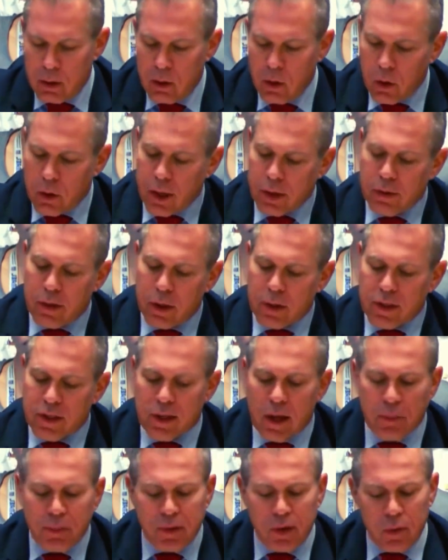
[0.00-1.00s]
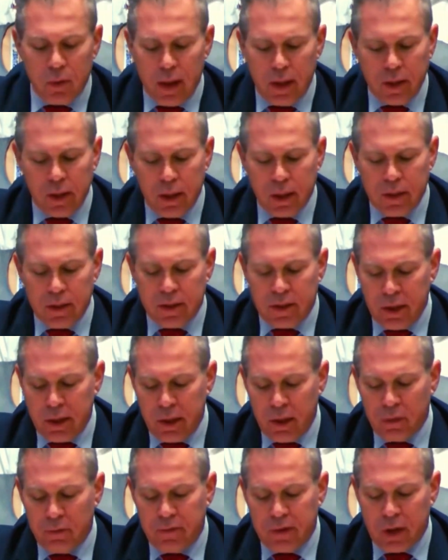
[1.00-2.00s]
Look at their subterranean
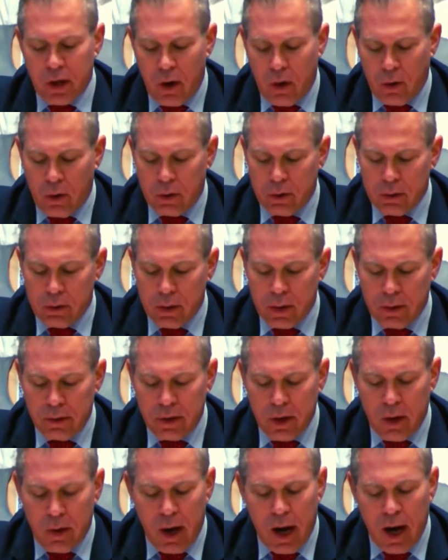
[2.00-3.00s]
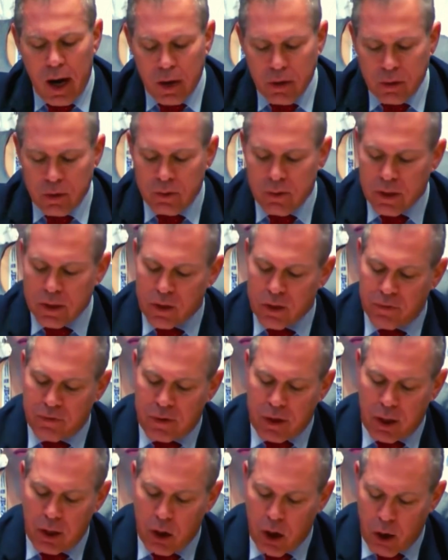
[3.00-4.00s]
city of terror and their hundreds
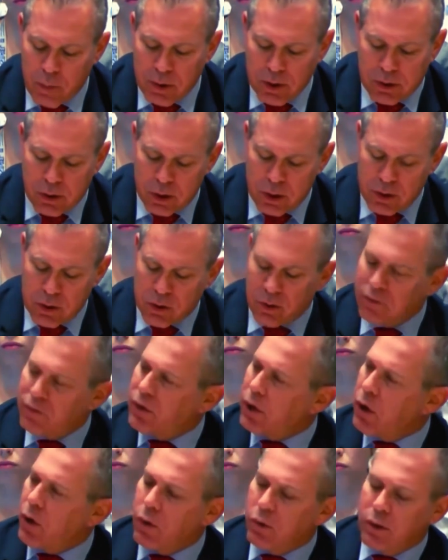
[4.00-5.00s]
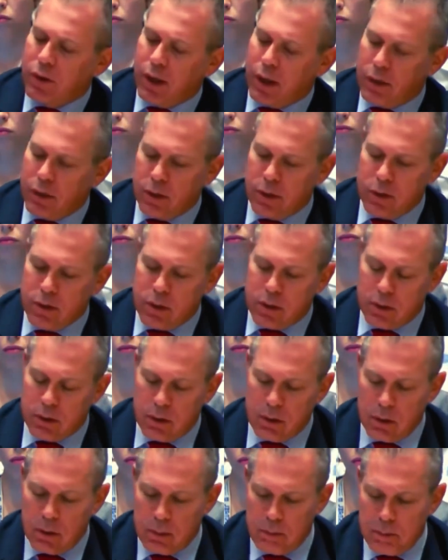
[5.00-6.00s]
of kilometers of terror tunnels,
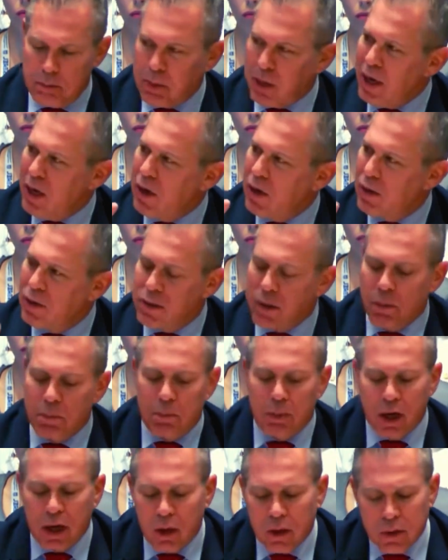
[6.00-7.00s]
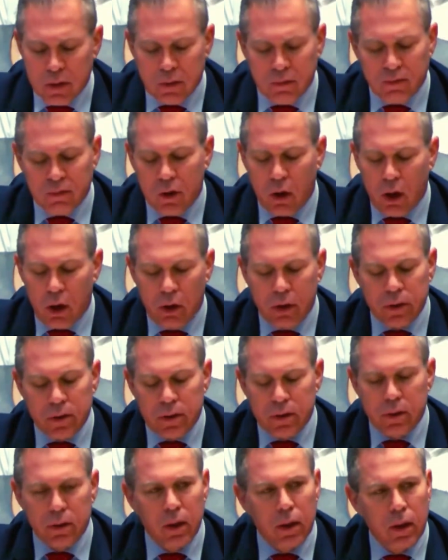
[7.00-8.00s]
billions and billions of
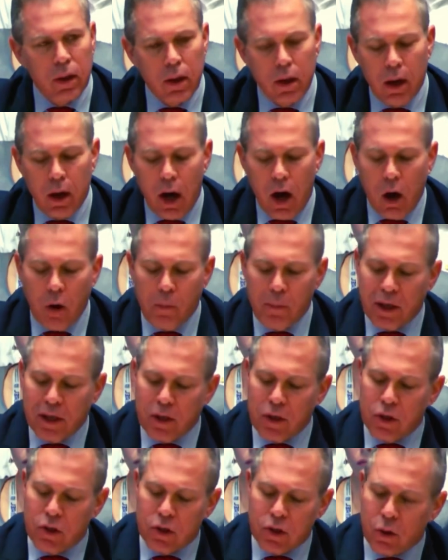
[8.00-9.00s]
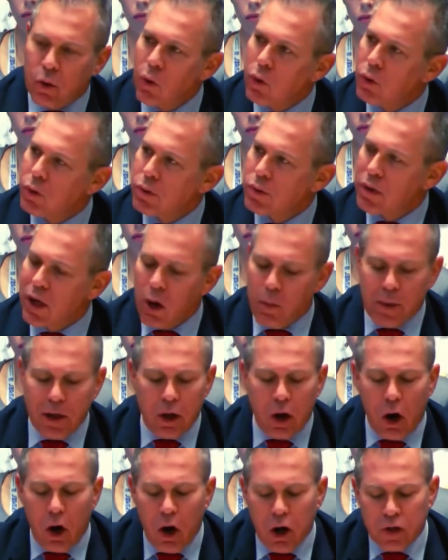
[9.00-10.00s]
dollars. How many schools, how
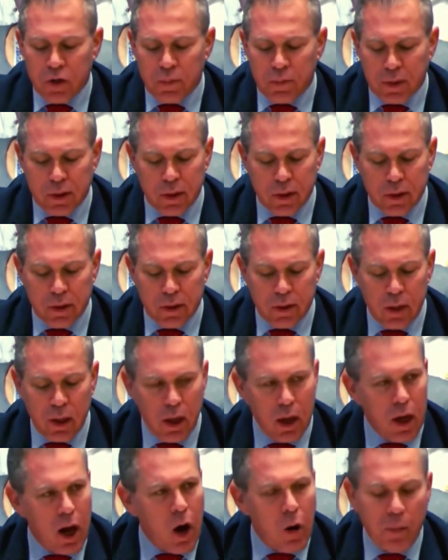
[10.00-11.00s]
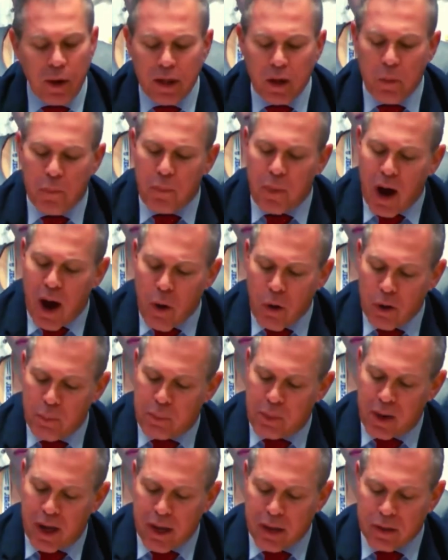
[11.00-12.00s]
many hospitals, how many power
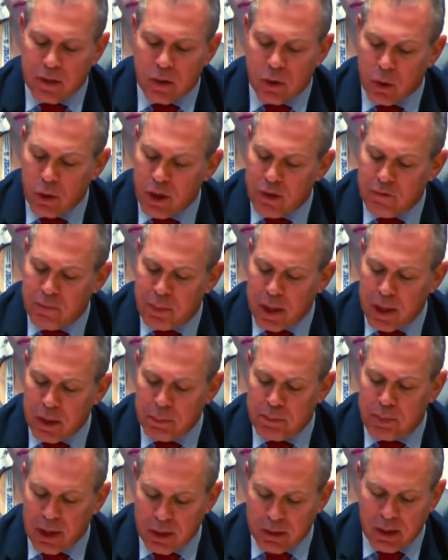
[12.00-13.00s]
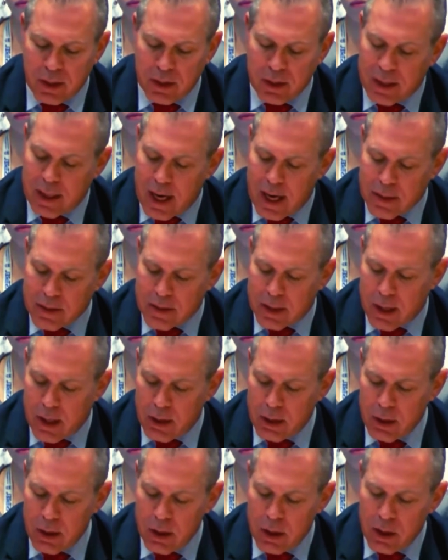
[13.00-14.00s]
plants could have been built in
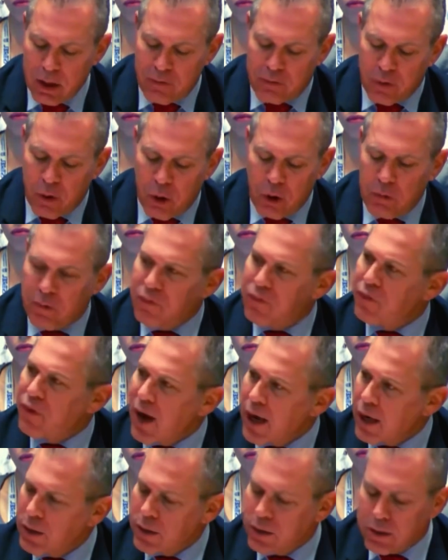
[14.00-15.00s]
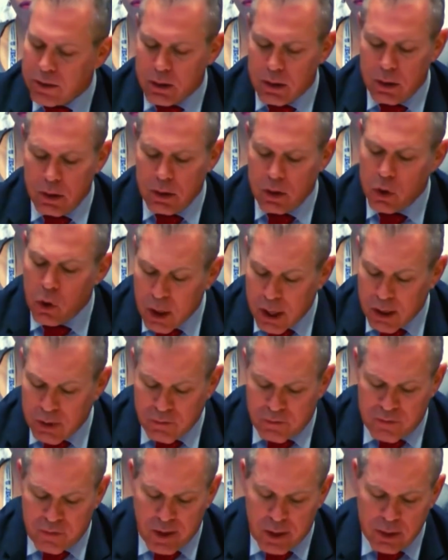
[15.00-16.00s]
Gaza if all funds,
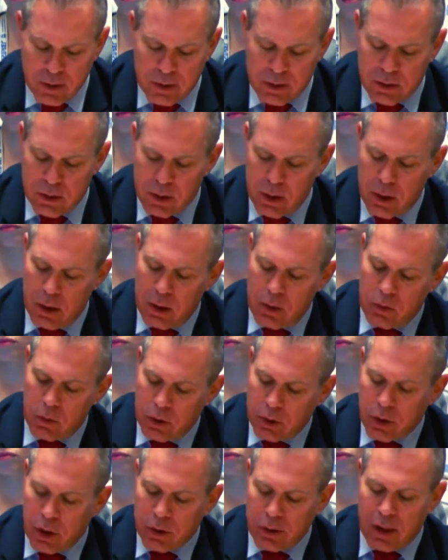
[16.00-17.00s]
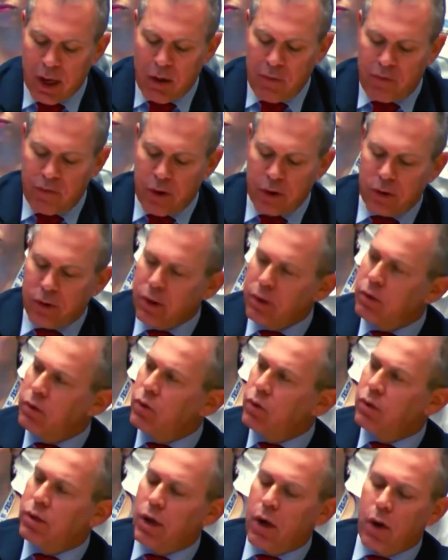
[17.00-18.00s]
UN funds, were not
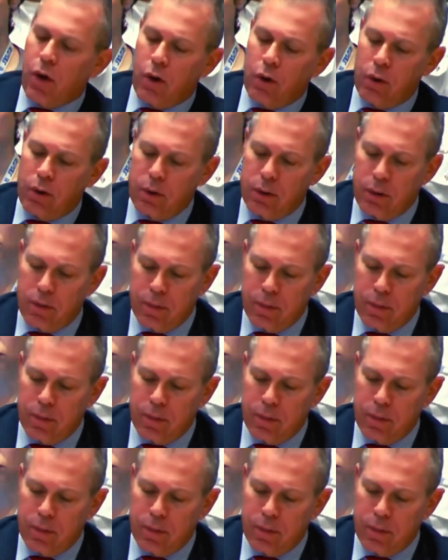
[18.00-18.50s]
diverted to terror?